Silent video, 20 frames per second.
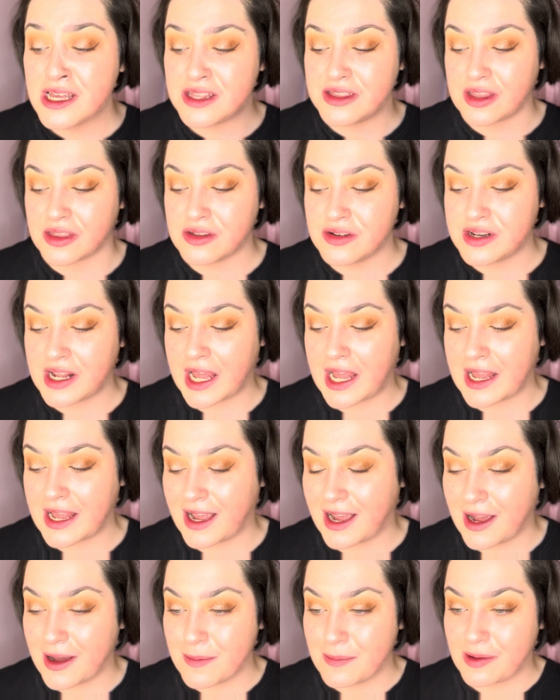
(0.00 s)
The other day,
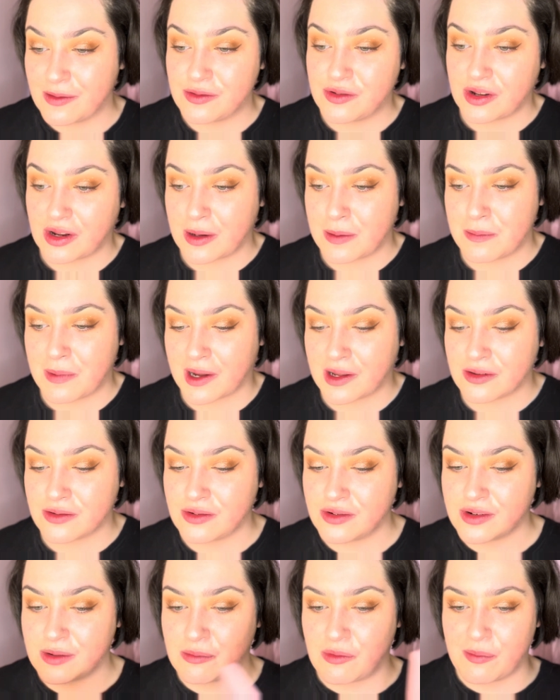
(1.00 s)
I was looking back
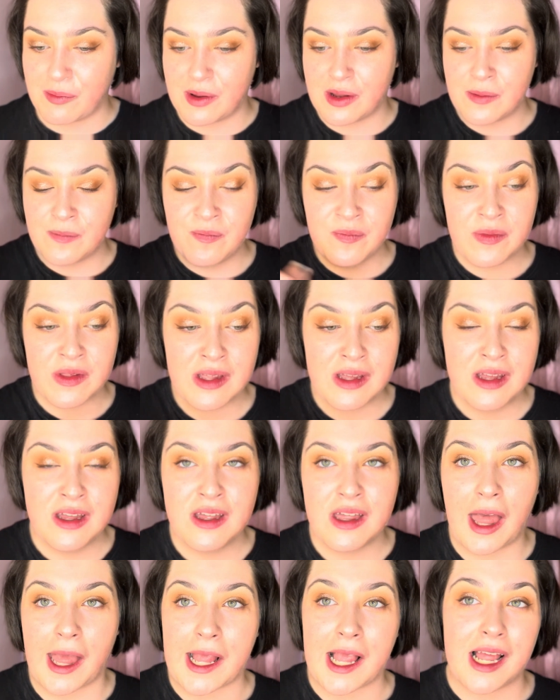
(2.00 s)
through some of my
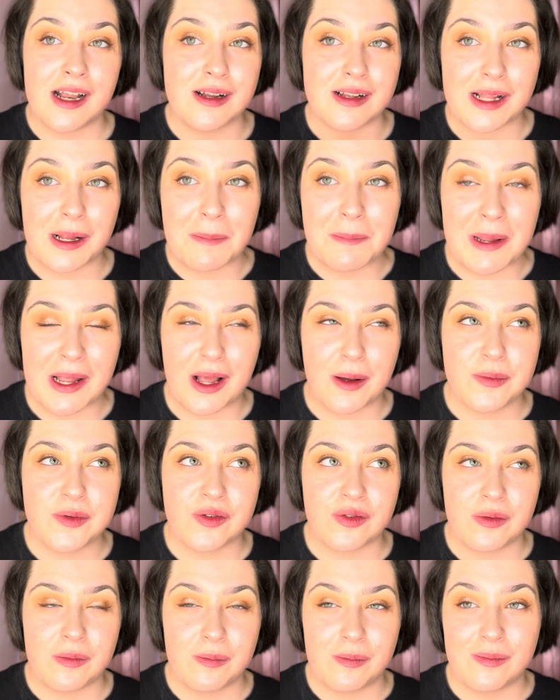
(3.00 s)
kind of like makeups
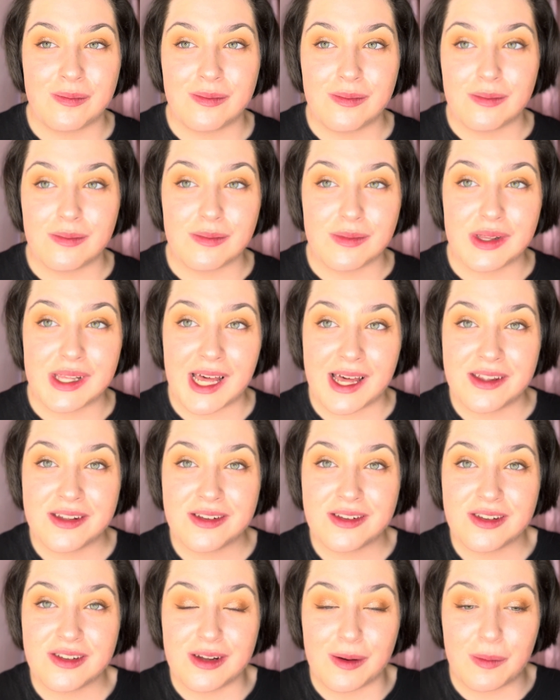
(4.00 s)
from
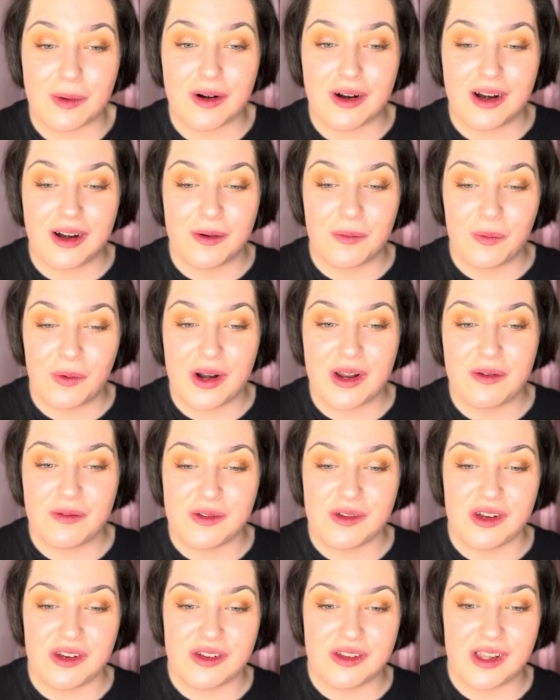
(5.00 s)
last summer, and when I
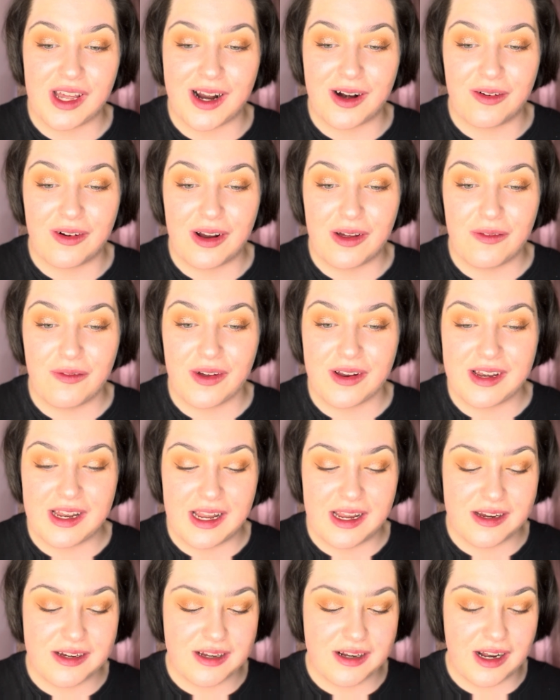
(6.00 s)
was using the IRL
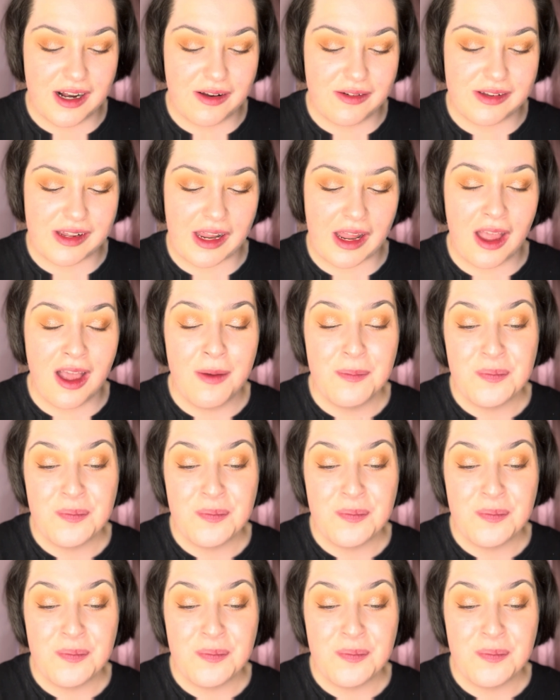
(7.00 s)
foundation, and I was like,